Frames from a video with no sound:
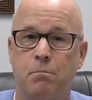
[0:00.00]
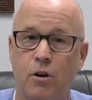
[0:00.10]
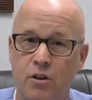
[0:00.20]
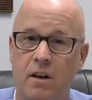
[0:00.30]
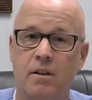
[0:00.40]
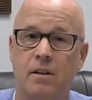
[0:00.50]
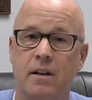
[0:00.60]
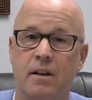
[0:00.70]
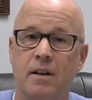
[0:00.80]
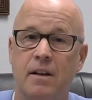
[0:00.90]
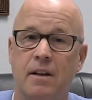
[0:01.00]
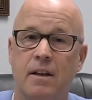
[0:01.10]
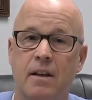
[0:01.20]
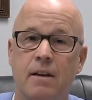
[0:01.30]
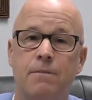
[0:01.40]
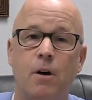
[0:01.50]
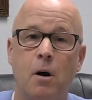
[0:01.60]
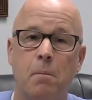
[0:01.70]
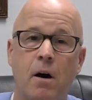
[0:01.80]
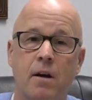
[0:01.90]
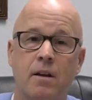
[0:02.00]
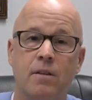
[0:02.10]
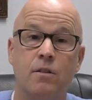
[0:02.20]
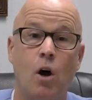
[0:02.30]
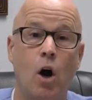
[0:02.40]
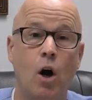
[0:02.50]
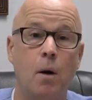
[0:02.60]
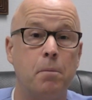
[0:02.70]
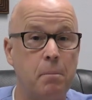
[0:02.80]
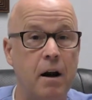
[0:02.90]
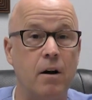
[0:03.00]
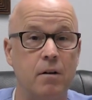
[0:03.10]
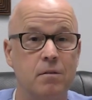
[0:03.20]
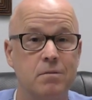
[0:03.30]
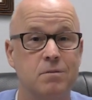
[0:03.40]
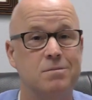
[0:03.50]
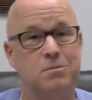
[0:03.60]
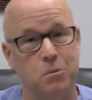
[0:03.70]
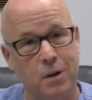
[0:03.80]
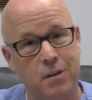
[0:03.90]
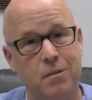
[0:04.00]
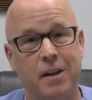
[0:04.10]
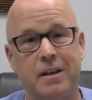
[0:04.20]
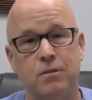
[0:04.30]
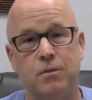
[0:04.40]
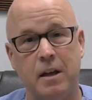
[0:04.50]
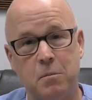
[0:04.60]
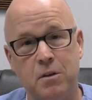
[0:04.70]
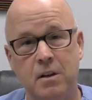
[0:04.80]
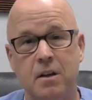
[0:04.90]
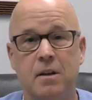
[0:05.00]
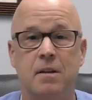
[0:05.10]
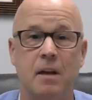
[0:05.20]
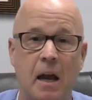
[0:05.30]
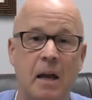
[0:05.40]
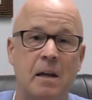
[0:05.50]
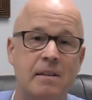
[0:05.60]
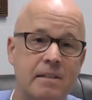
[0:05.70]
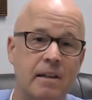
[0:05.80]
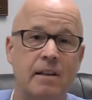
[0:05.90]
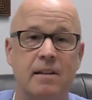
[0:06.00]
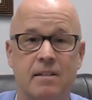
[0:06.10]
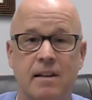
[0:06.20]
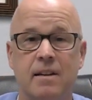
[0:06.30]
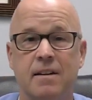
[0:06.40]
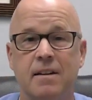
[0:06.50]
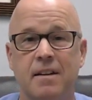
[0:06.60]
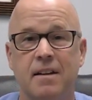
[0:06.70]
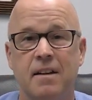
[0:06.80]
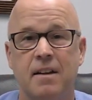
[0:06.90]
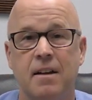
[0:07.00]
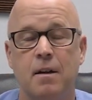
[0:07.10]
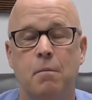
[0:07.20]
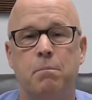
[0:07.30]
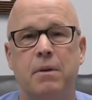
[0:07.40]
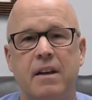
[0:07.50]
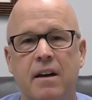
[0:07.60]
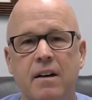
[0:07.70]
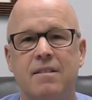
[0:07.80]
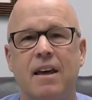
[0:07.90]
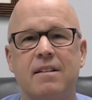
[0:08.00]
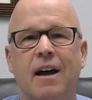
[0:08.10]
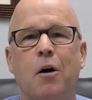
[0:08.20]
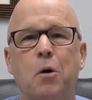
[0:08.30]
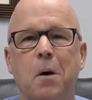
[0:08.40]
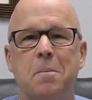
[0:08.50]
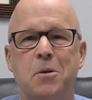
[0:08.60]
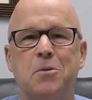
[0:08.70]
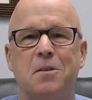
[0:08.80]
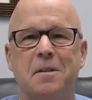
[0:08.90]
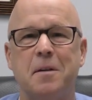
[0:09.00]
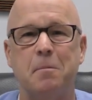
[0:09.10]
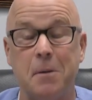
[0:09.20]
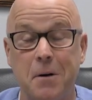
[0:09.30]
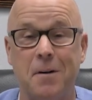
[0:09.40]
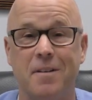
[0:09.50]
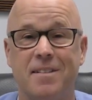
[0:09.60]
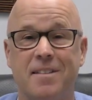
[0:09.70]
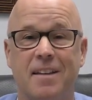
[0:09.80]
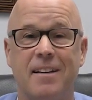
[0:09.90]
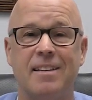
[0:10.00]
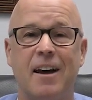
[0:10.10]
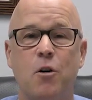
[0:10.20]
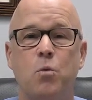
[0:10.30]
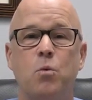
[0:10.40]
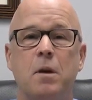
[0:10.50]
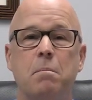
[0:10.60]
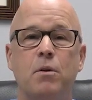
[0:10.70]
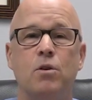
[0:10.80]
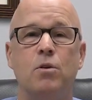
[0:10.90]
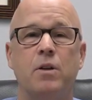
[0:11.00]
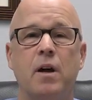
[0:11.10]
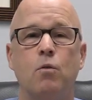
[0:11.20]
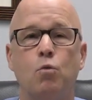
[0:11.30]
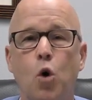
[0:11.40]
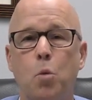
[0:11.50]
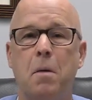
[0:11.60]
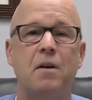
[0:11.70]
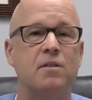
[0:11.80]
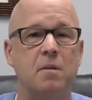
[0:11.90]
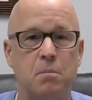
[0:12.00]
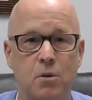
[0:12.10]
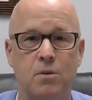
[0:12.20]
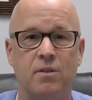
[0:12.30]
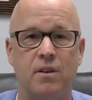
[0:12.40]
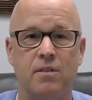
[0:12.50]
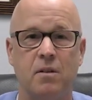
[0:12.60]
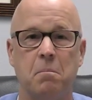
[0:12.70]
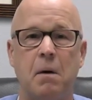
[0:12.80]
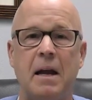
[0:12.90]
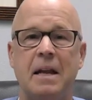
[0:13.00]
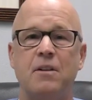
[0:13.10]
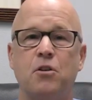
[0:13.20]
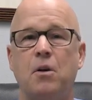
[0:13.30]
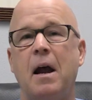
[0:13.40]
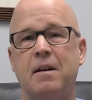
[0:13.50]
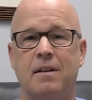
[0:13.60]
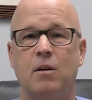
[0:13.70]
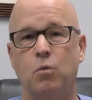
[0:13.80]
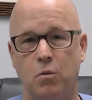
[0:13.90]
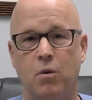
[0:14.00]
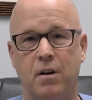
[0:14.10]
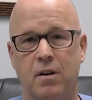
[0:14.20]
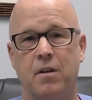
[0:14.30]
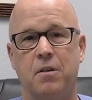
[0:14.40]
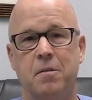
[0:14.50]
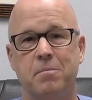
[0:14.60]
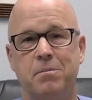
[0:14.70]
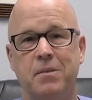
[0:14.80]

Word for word: particularly if our bodies are prepared with like vitamin D, A, C, zinc because that's how our immune system learns. That's how we build a robust immune system by interacting with one another.